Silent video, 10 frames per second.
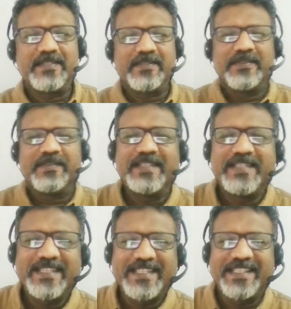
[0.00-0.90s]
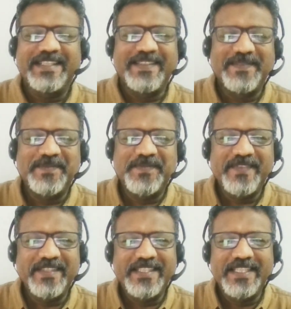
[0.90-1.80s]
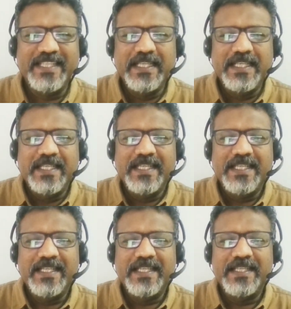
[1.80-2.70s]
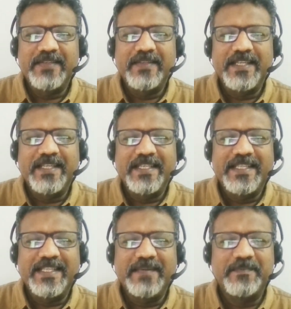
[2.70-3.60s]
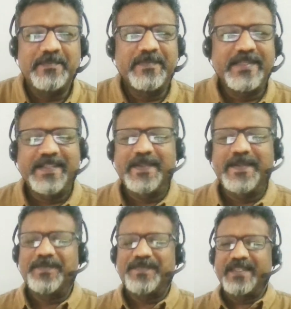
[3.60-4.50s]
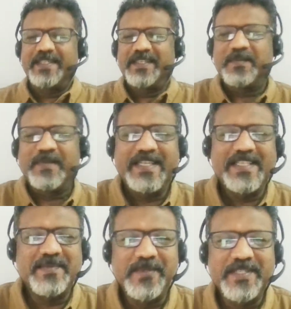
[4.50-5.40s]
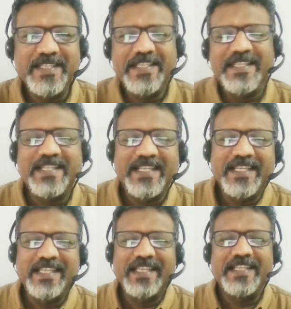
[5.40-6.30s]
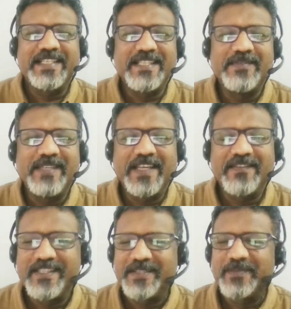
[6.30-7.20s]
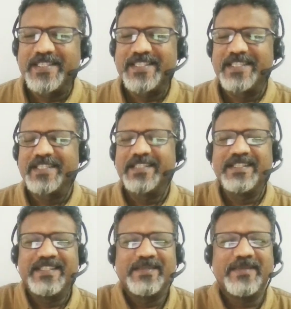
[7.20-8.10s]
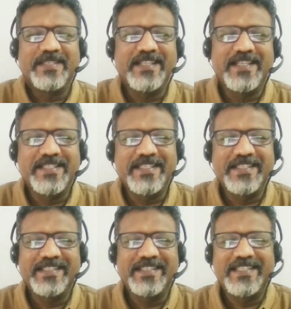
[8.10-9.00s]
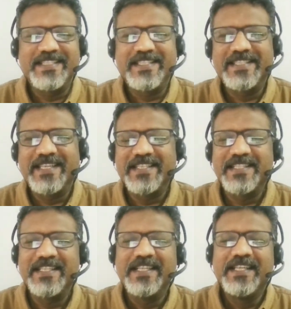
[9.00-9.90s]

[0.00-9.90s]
the Lord. Um, you can keep uh, your mics muted uh, we have the question question answer section.